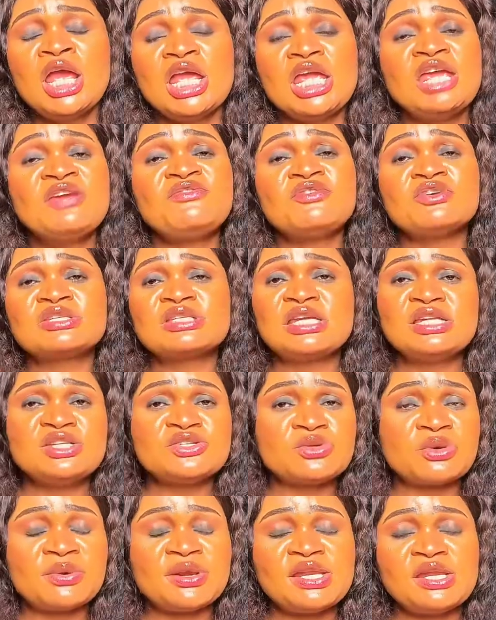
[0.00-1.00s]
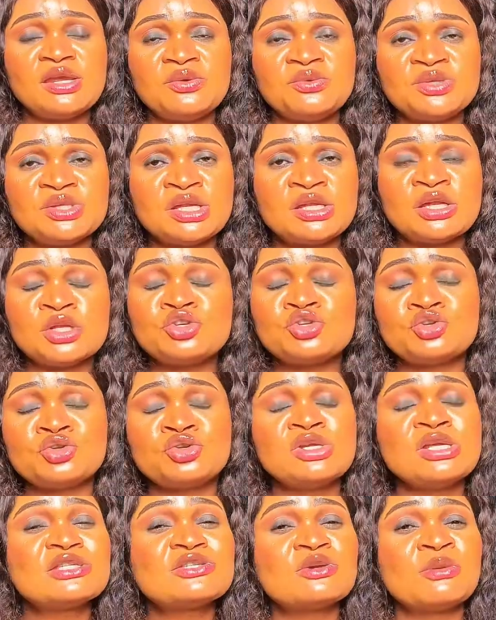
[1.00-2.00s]
If your skin is already irritated, you
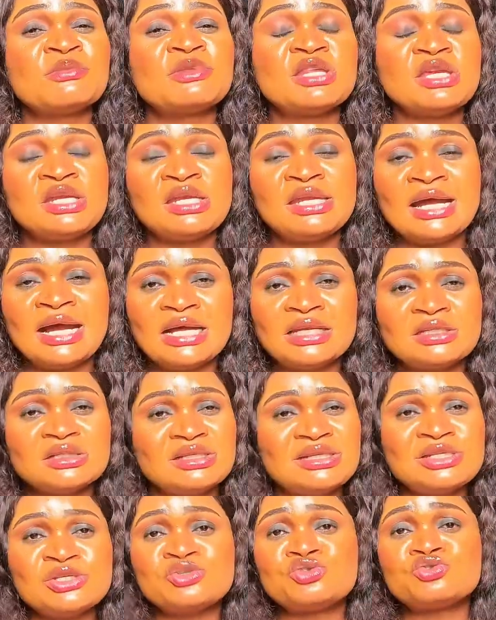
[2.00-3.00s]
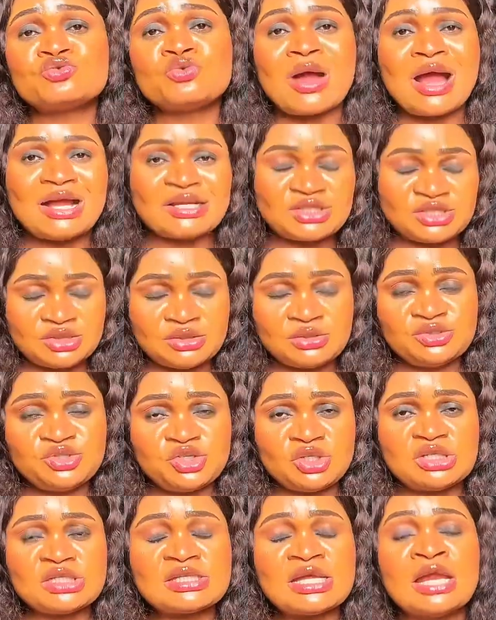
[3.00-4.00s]
don't need something that is too harsh. Do
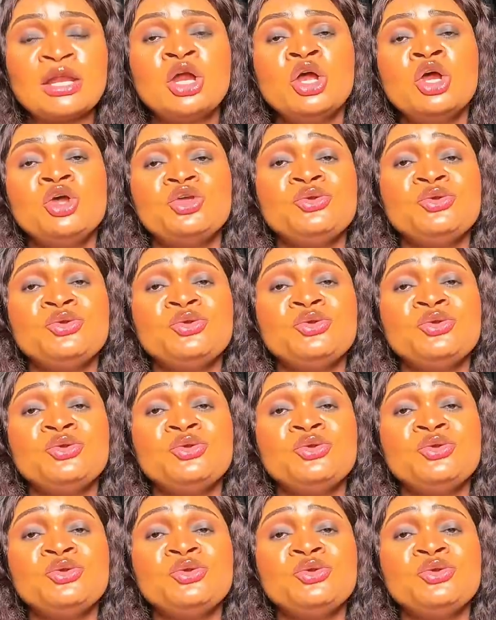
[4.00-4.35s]
you understand?